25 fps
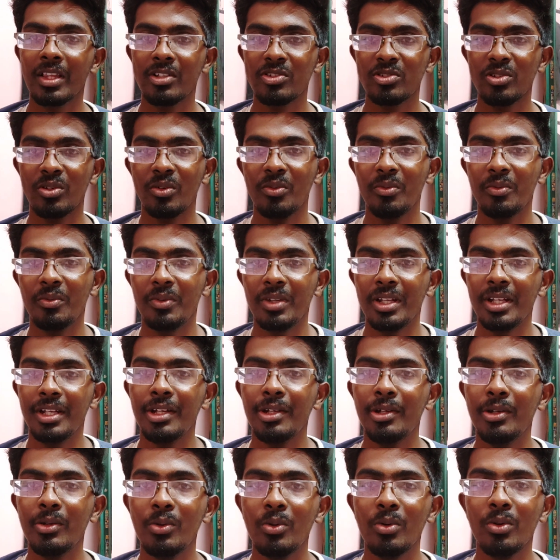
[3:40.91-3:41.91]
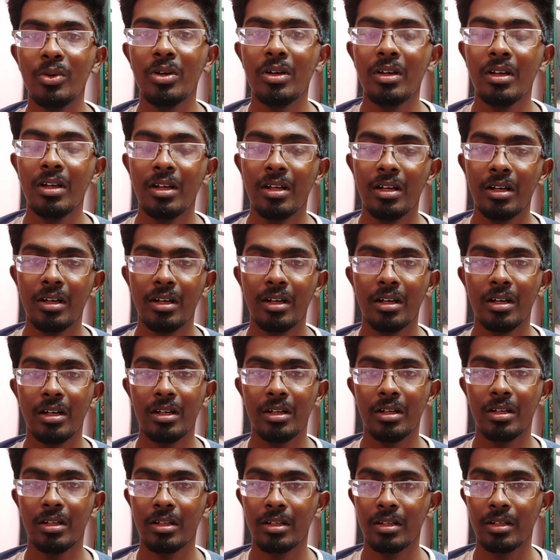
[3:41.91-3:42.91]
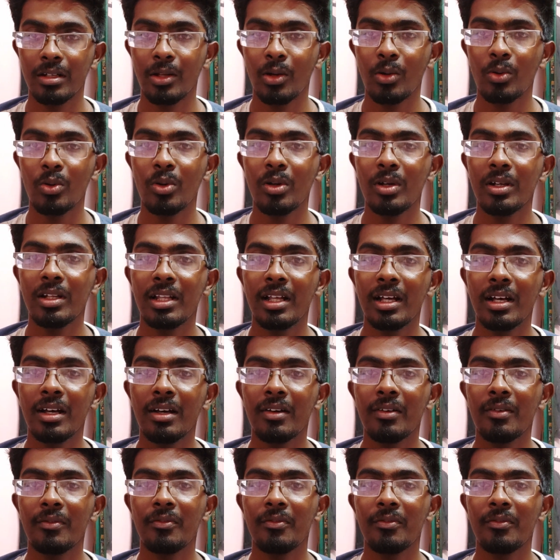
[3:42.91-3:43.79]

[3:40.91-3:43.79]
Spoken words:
So we need to download the